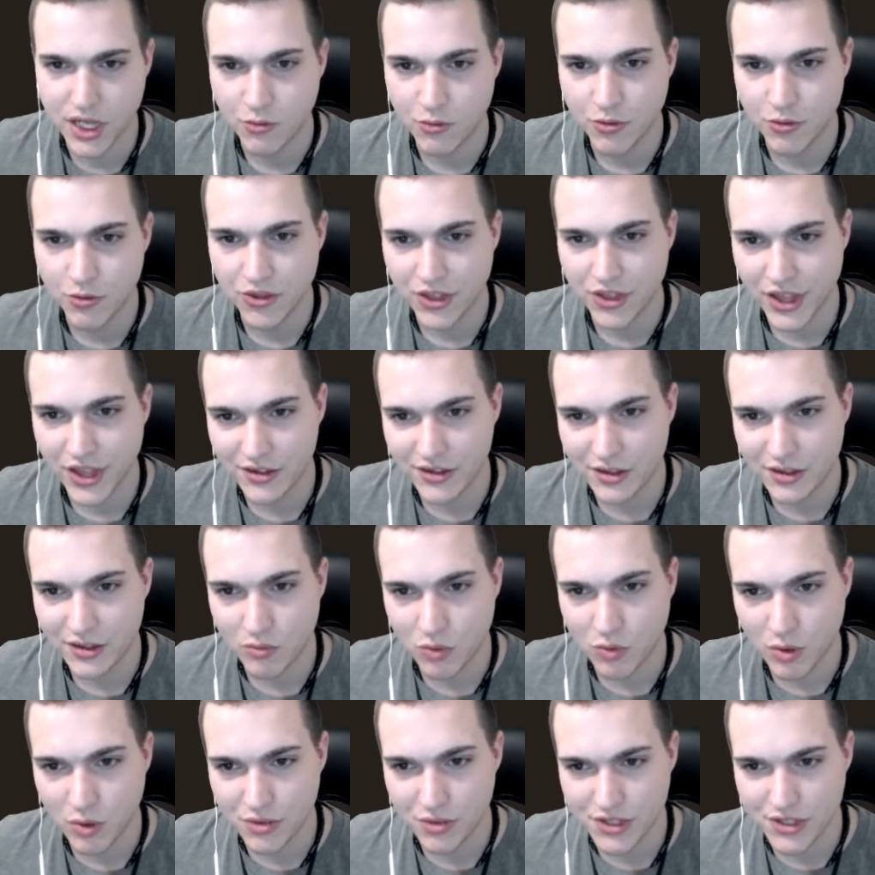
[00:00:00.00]
With less than
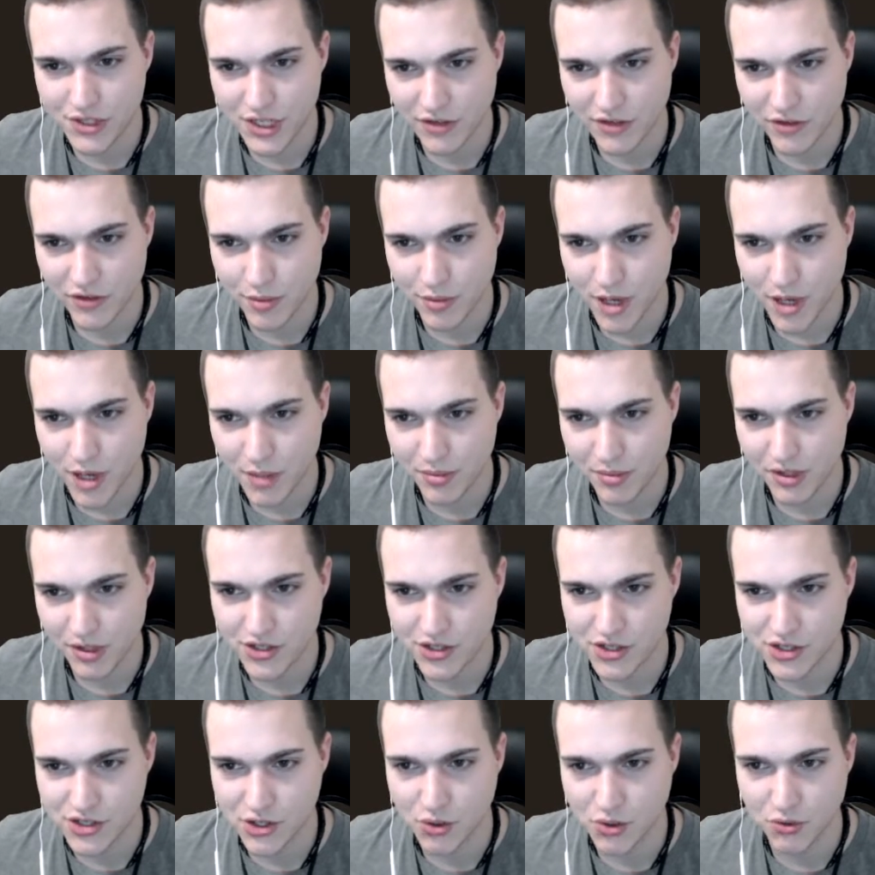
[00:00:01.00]
1% of the
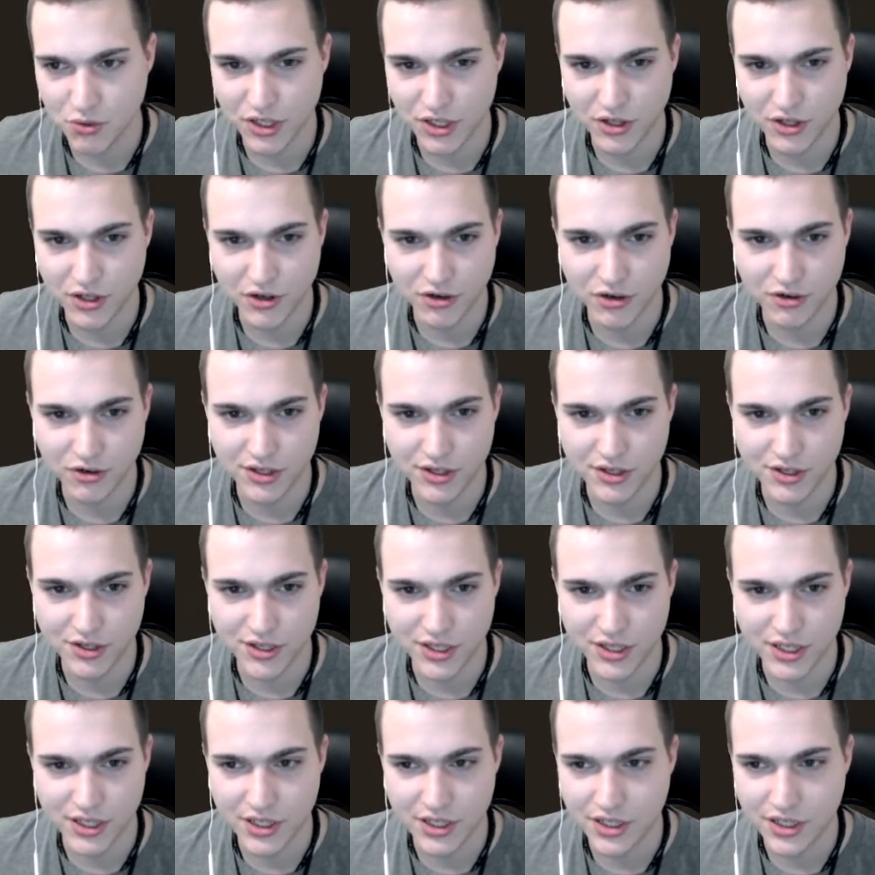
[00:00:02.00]
population holding
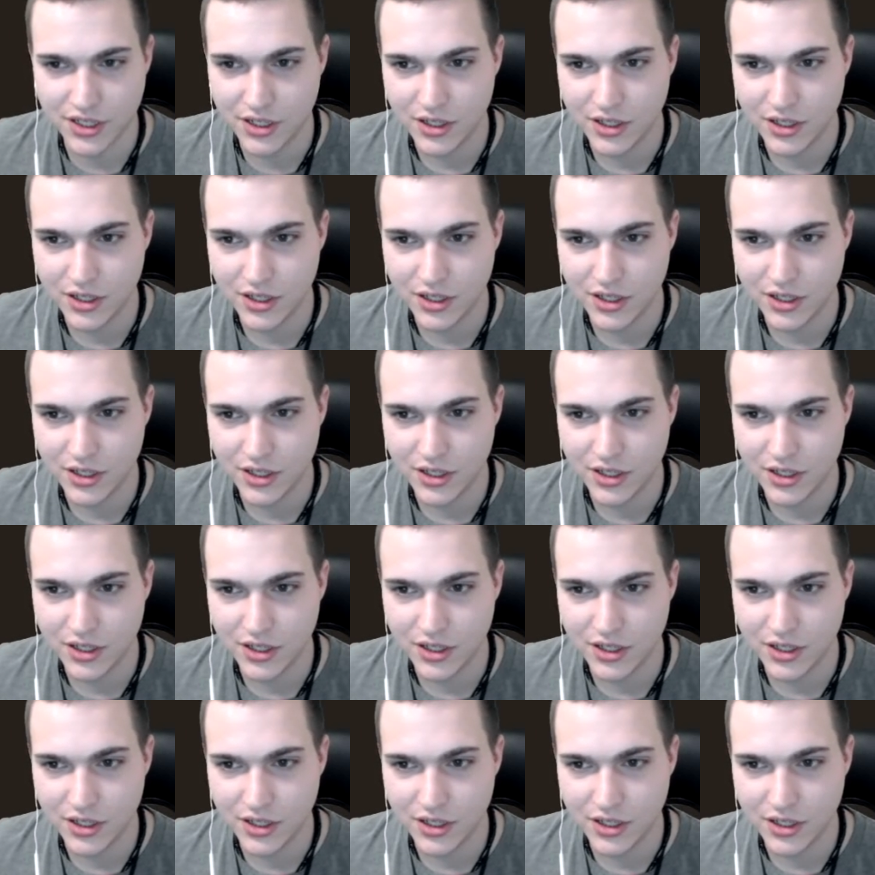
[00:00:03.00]
currency,